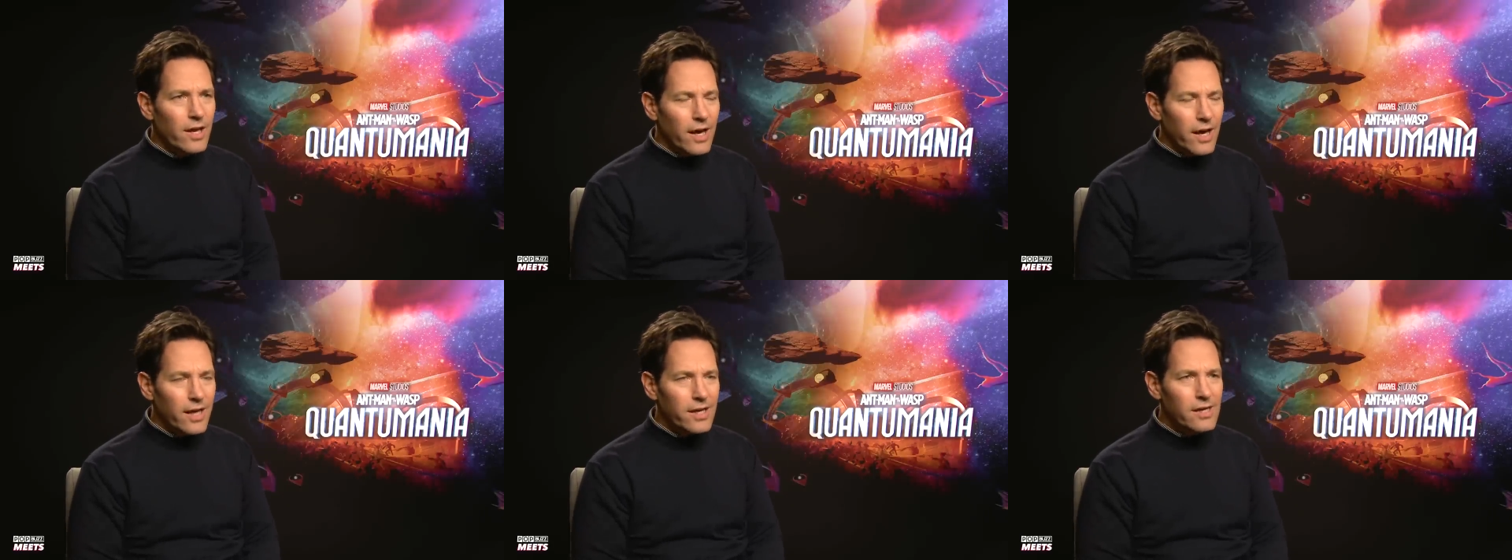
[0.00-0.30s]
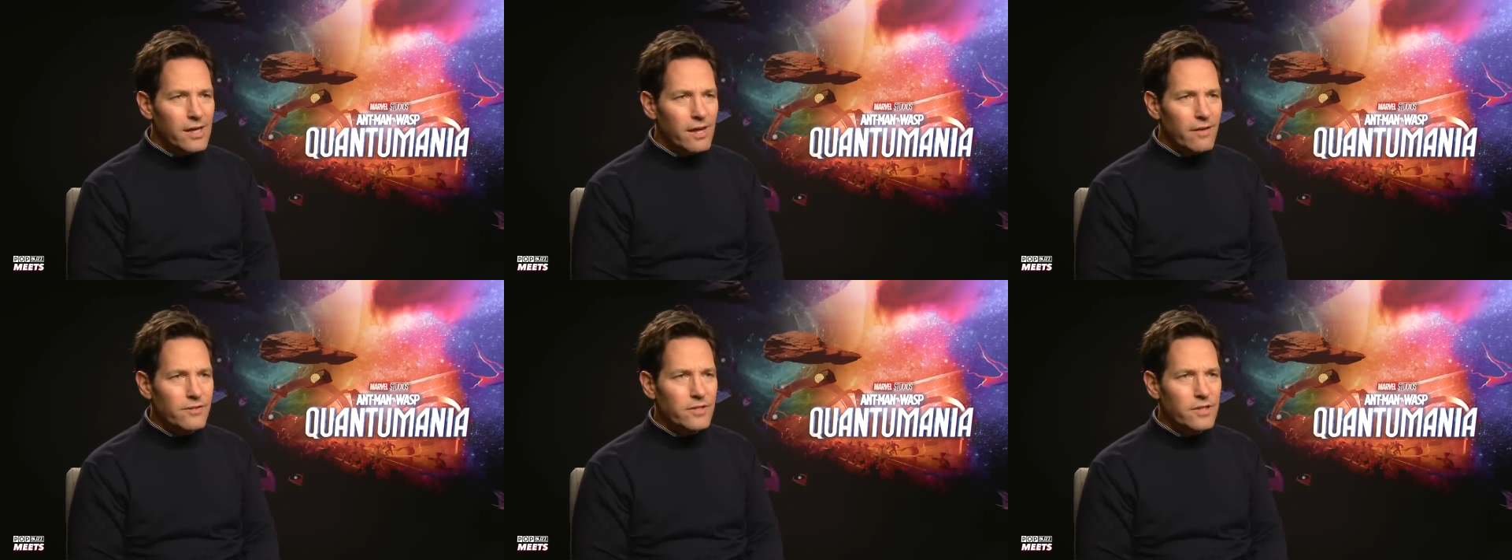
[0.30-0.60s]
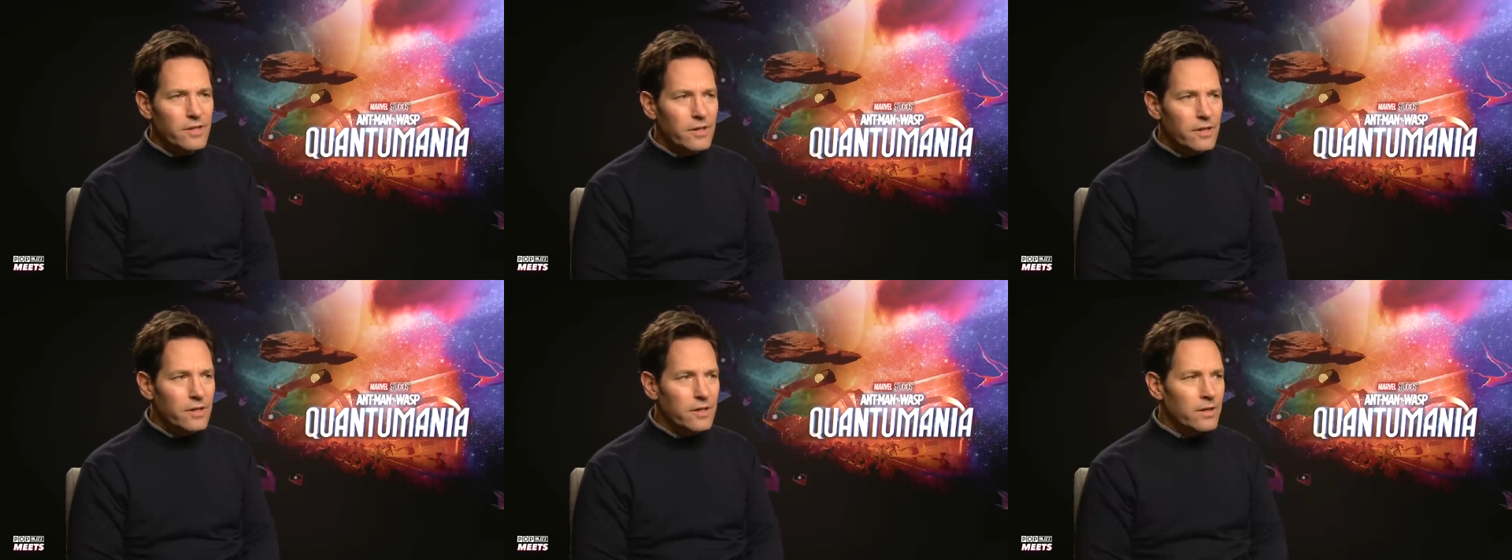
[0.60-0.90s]

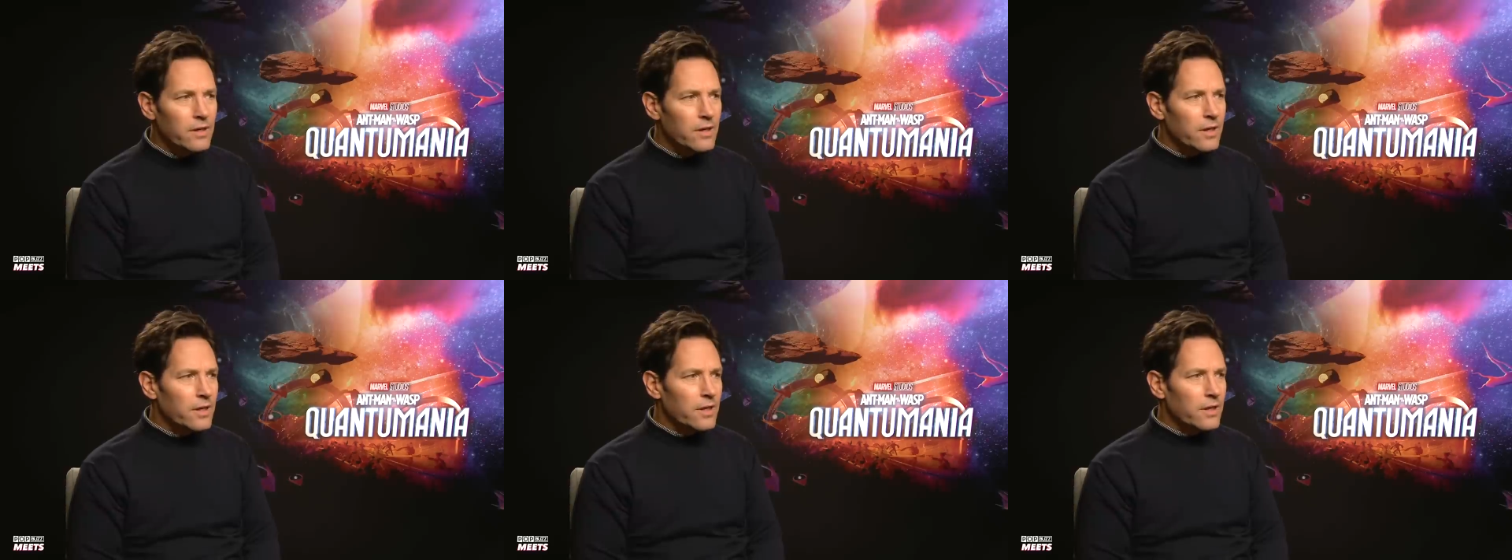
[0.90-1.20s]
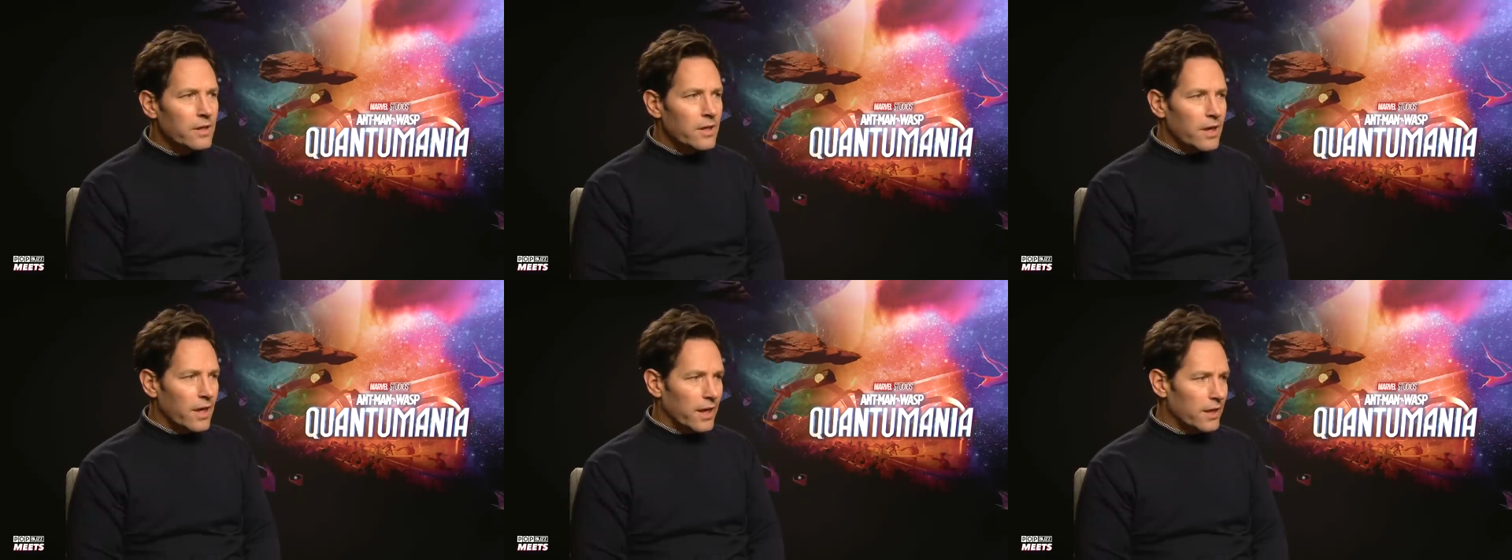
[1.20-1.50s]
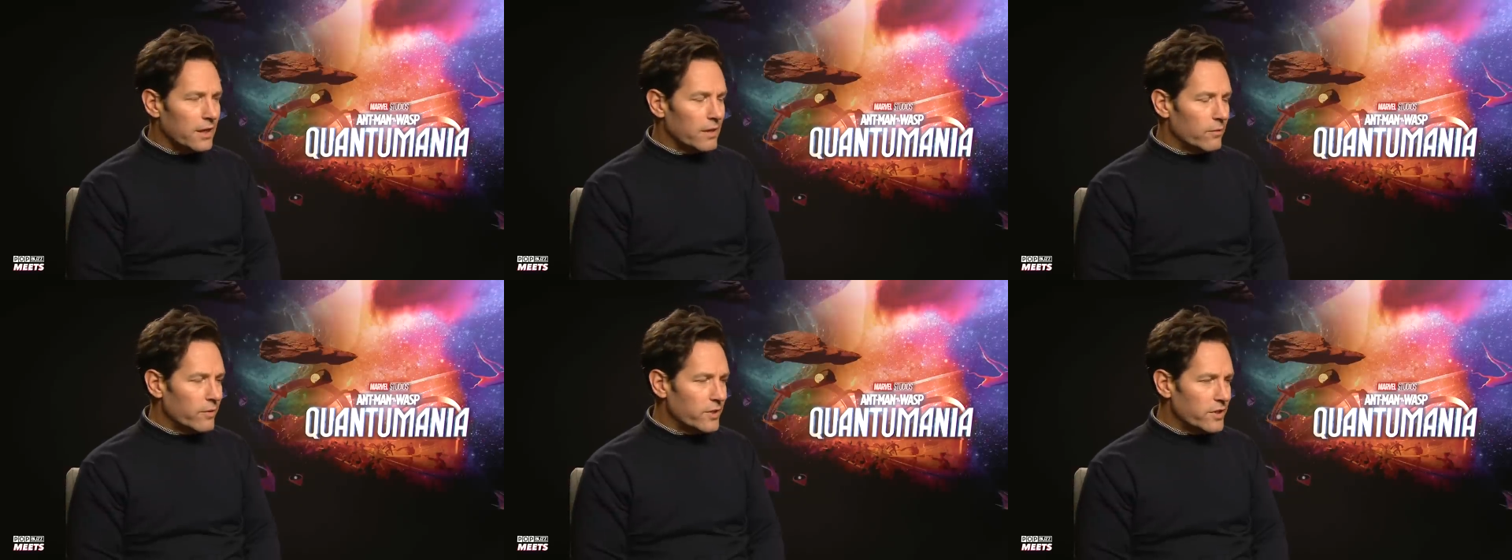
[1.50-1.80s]
it
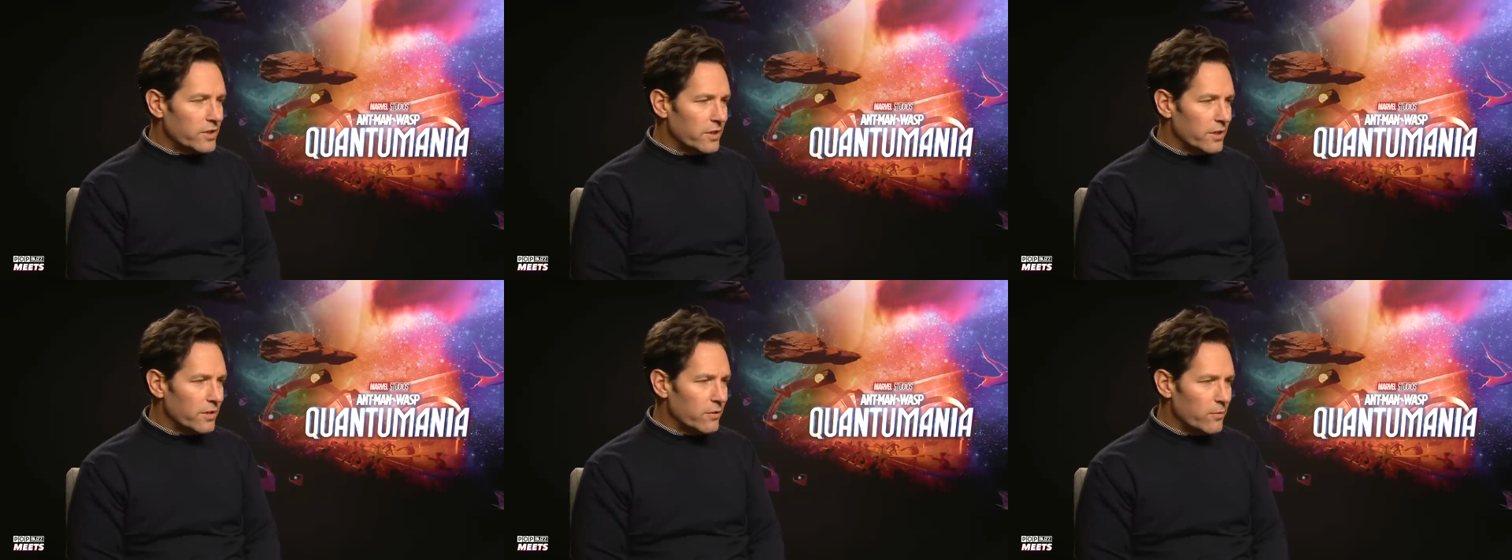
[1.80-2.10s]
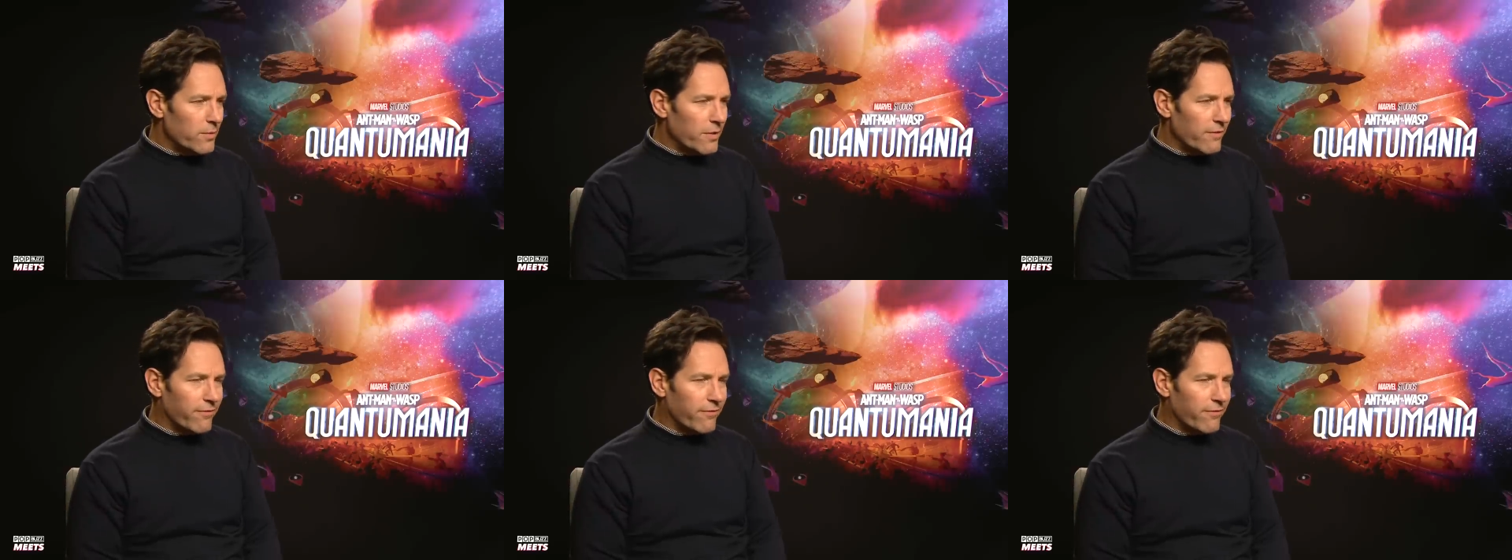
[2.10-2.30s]
would be